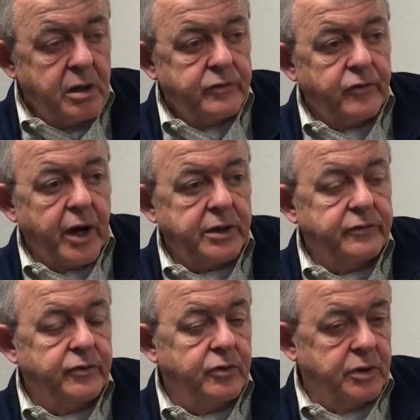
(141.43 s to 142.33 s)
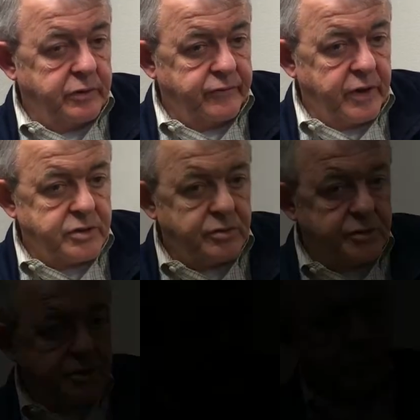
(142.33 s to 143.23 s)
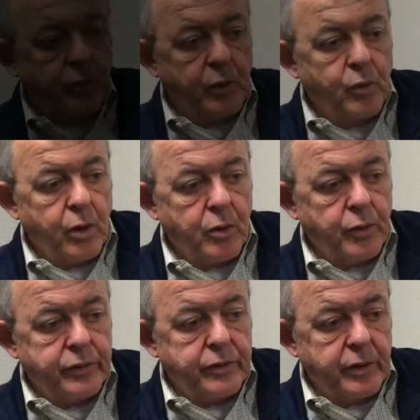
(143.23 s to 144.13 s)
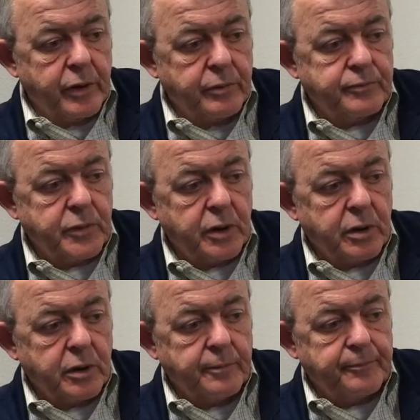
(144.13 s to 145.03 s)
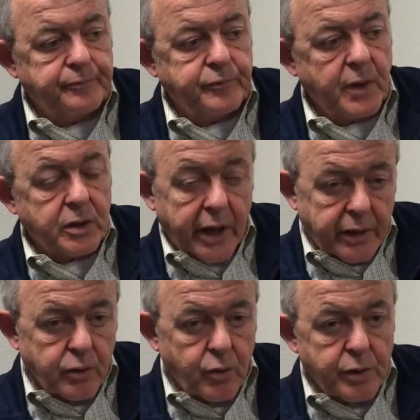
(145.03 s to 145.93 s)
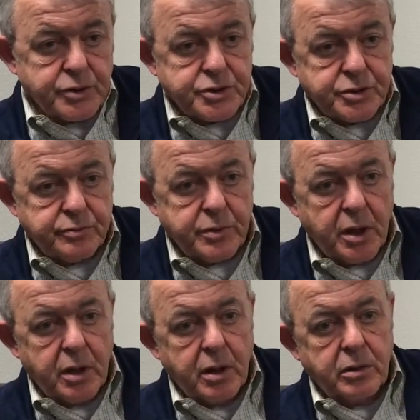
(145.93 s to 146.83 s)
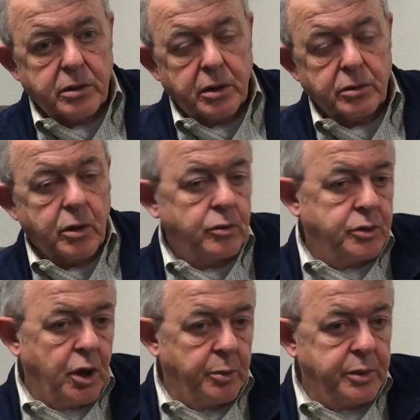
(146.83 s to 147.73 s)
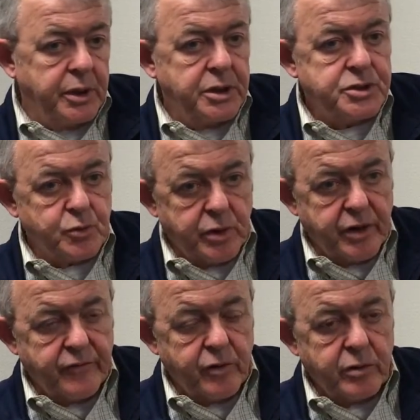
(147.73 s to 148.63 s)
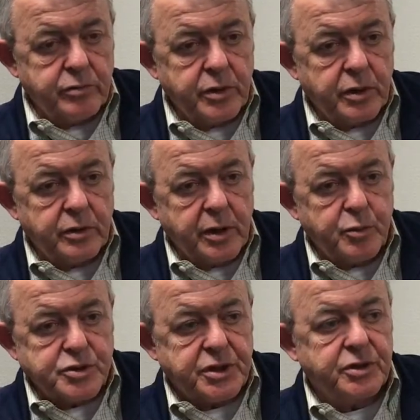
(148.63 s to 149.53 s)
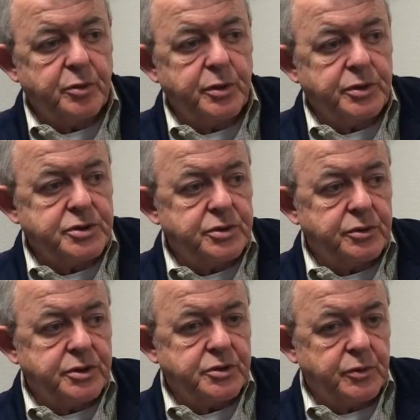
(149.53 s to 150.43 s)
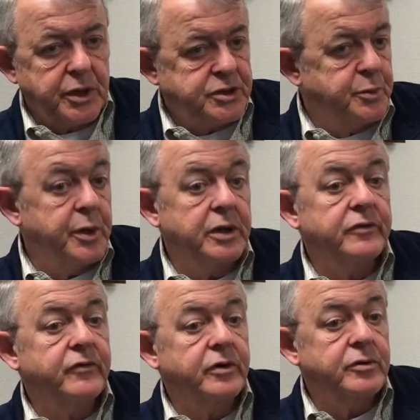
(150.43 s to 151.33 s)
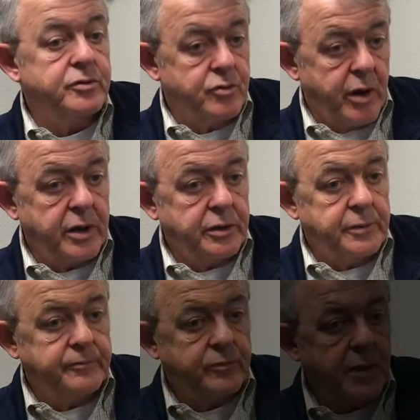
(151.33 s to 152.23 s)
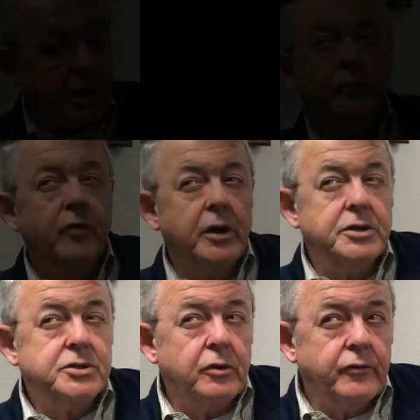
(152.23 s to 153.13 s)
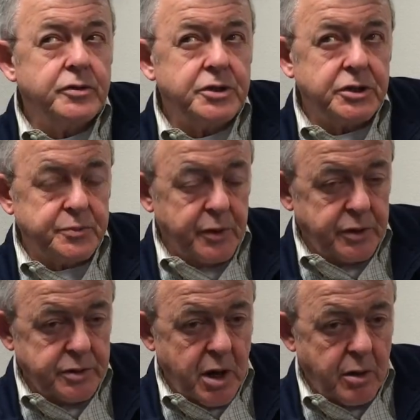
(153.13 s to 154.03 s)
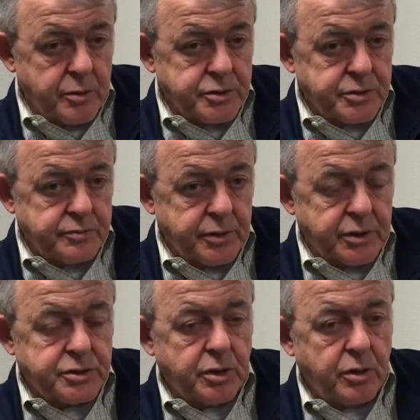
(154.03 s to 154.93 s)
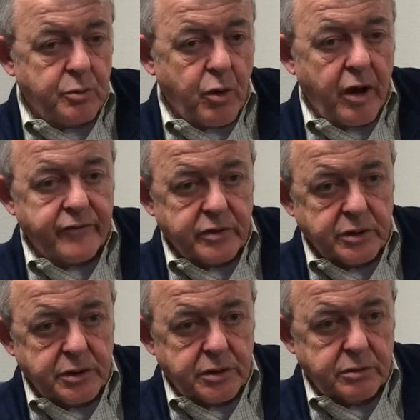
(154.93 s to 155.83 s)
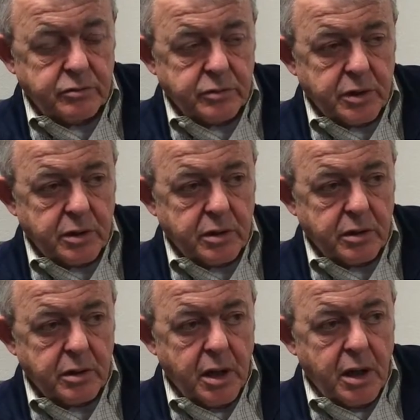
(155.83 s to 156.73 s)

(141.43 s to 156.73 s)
for active duty and veterans. Um, we work with their um, landlords, their loan companies, whatever. Uh, they present their bills to us and we'll actually pay the vendor directly. We've raised over $6 million, and it's all privately uh,